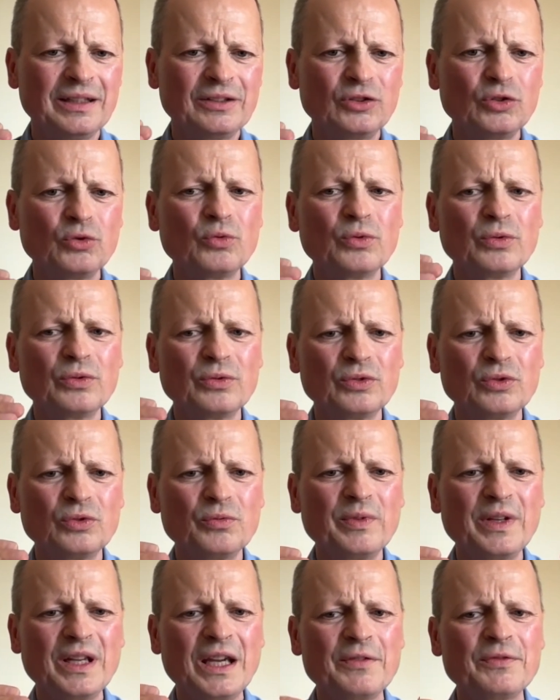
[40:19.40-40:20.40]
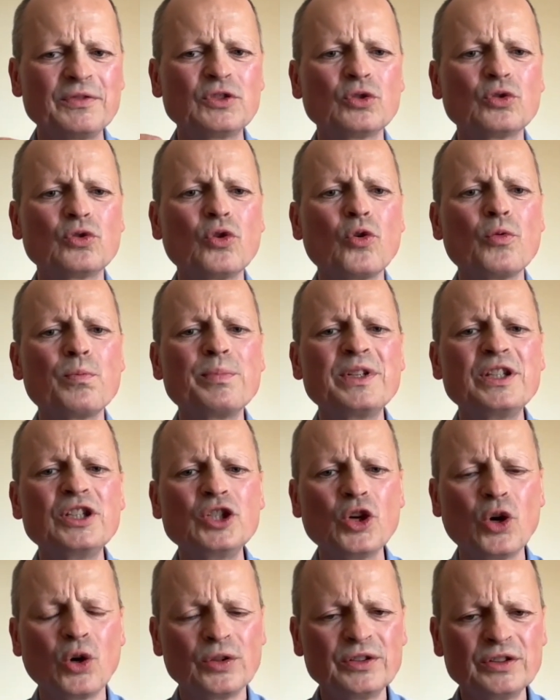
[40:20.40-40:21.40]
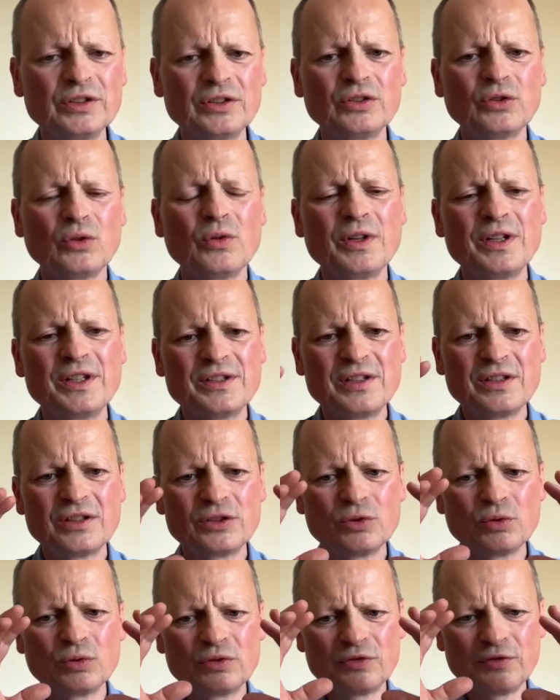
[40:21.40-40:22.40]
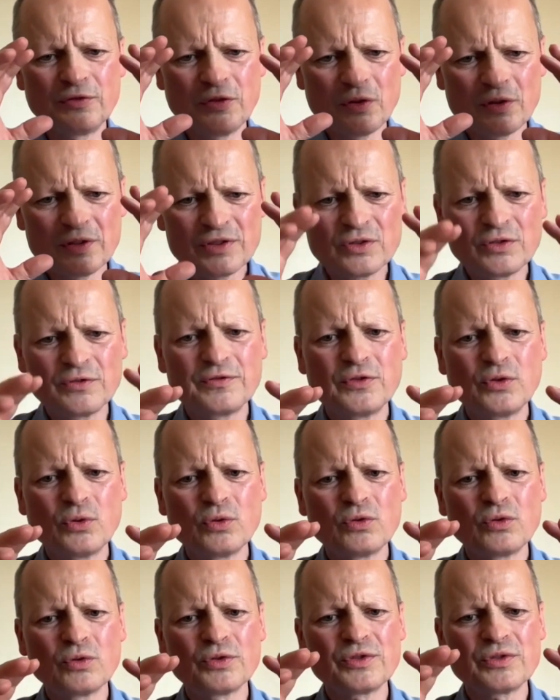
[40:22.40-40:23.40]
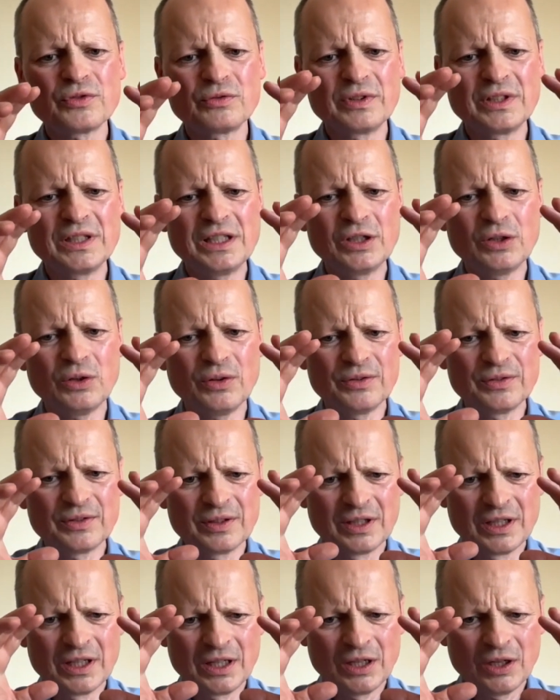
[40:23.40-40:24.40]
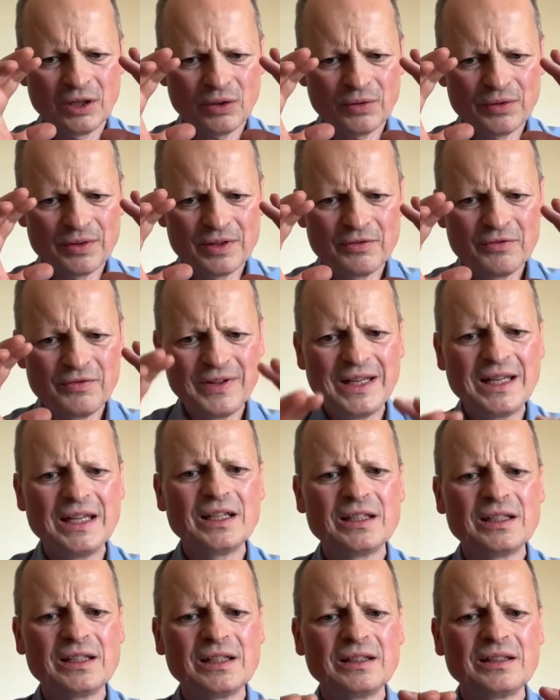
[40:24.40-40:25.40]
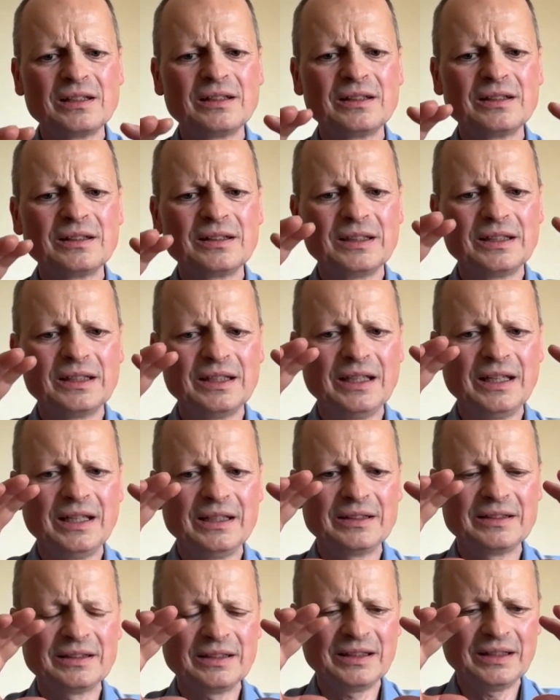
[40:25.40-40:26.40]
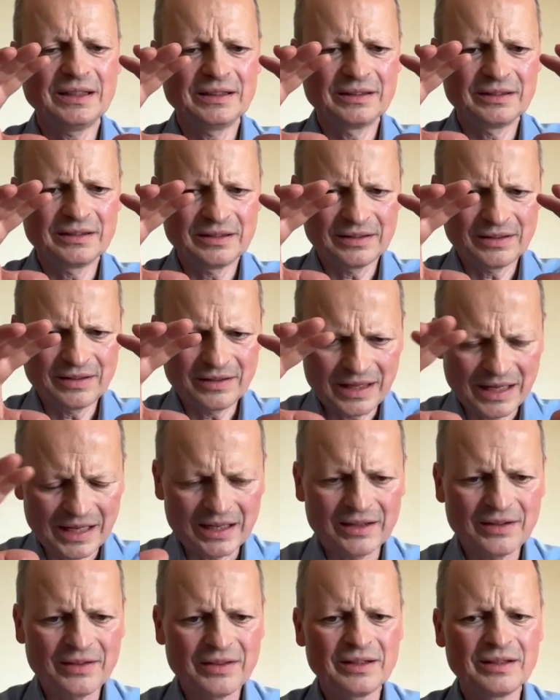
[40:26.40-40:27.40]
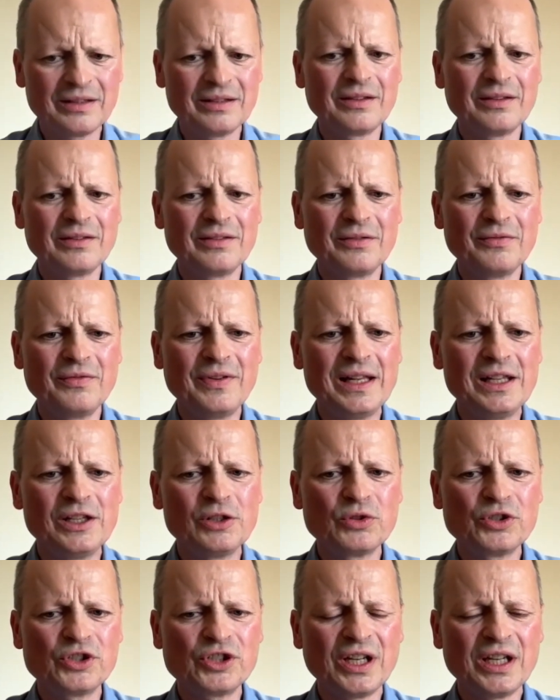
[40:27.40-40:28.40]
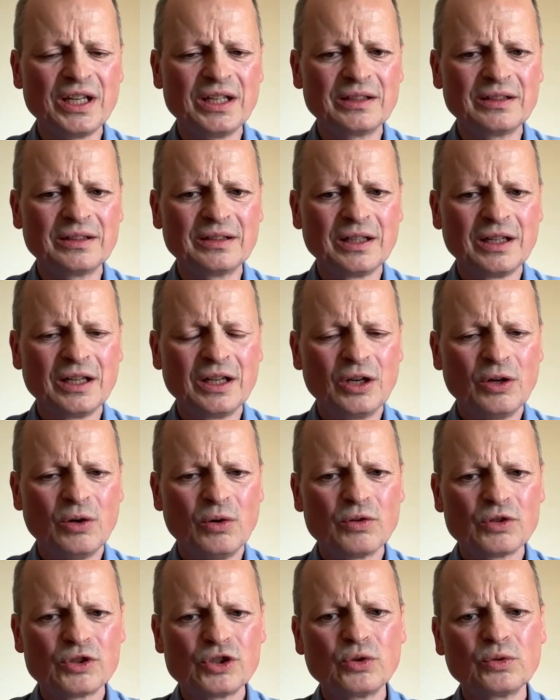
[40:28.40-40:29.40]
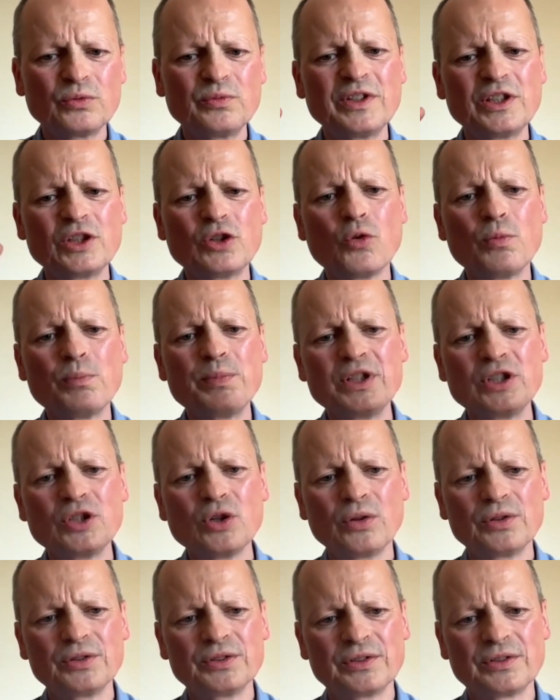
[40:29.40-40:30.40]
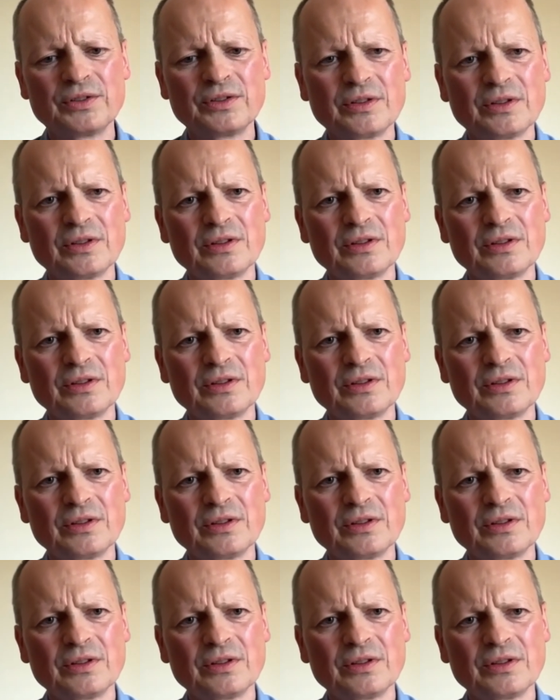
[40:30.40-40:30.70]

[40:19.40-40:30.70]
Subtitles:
Do we have to go beyond, or is it good first to focus really on the vehicle and there the value chain, or should we go beyond?